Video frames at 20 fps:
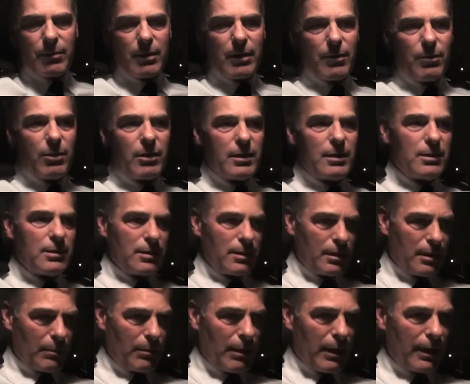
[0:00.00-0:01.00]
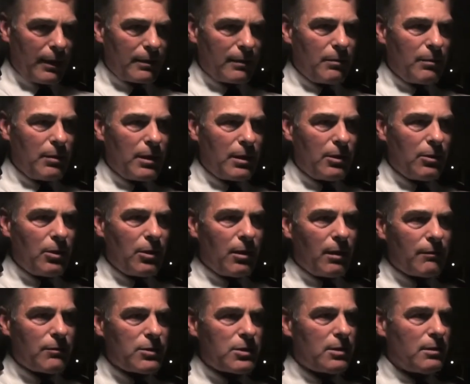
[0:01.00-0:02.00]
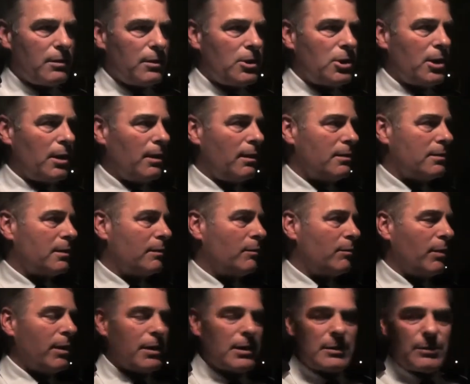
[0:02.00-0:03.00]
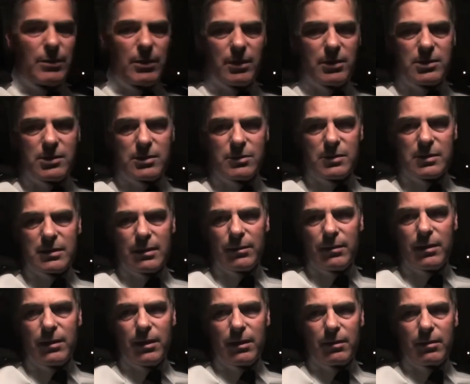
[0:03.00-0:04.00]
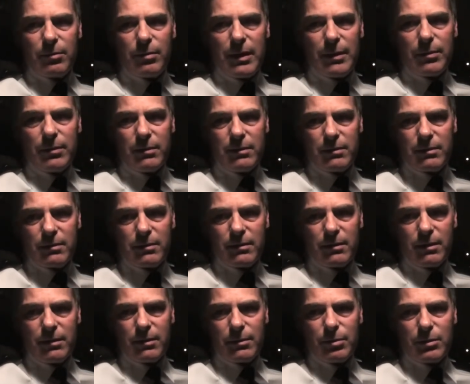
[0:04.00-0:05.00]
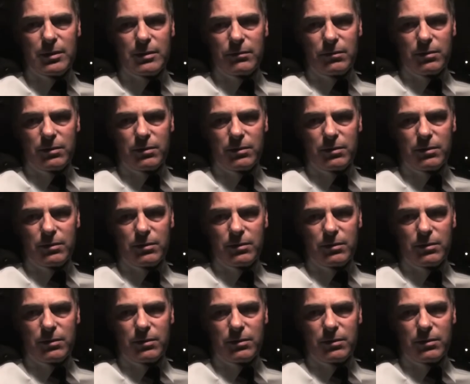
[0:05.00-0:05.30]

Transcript: but I wanted to come back and be a duty officer and share some of my experiences with some of the younger people on the police